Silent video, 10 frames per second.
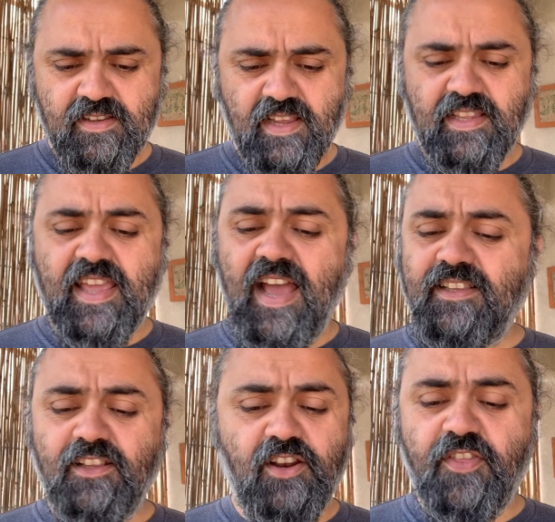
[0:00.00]
and the
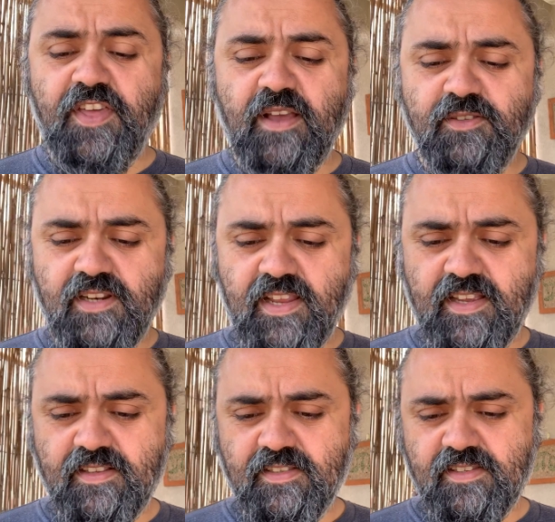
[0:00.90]
cattle on 1,000
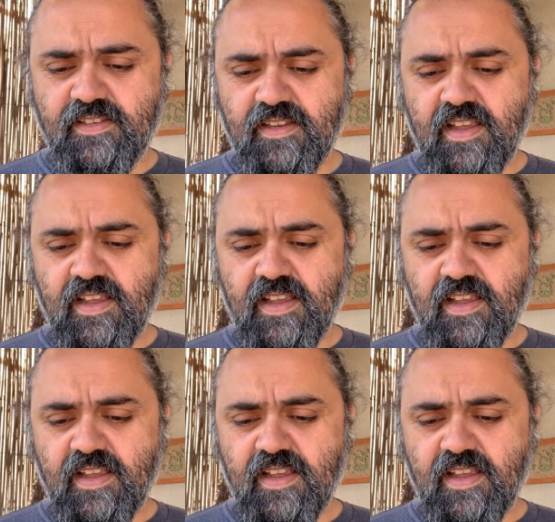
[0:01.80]
hills.